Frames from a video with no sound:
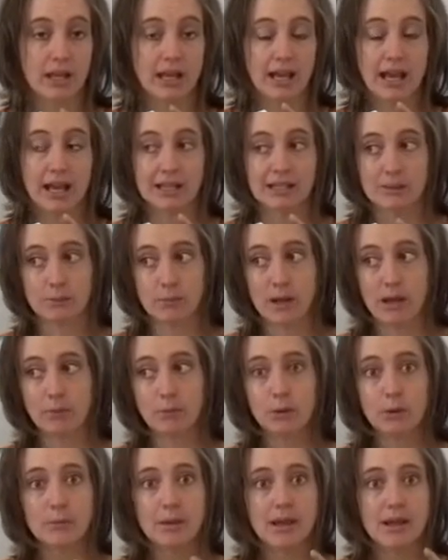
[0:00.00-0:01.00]
It has
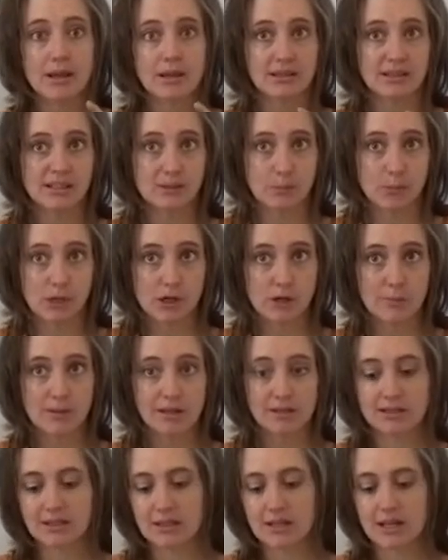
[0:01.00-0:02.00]
peppermint and
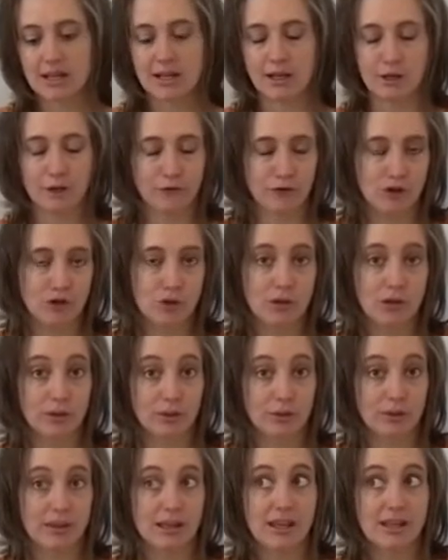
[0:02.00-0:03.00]
spearmint in it and a few
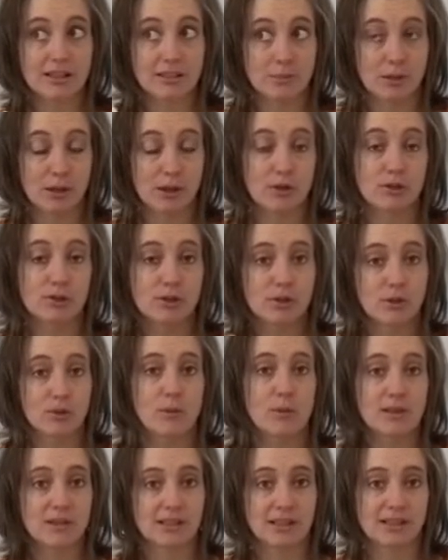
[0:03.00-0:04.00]
other things, but those are the
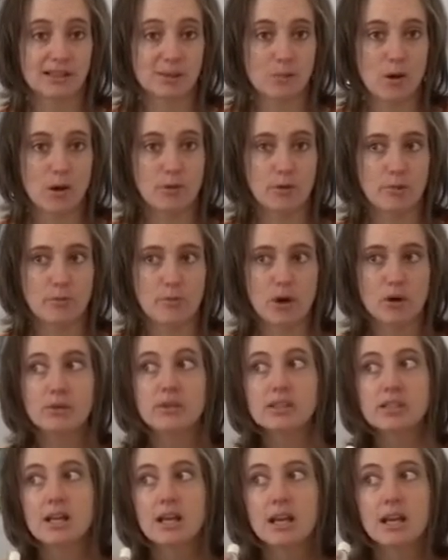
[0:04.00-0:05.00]
ones I smell the
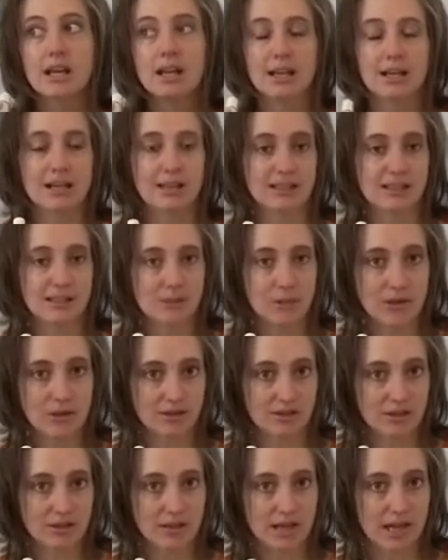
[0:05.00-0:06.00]
most, and it
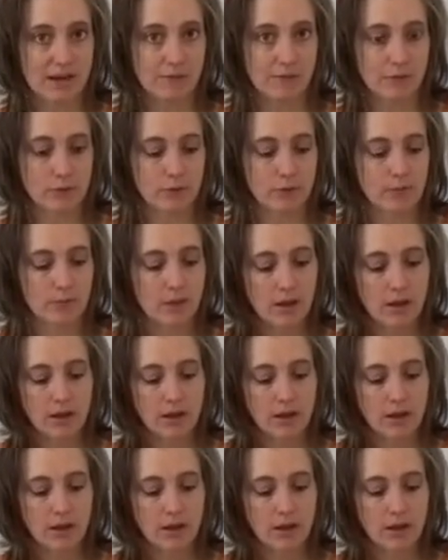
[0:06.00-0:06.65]
smells delightful.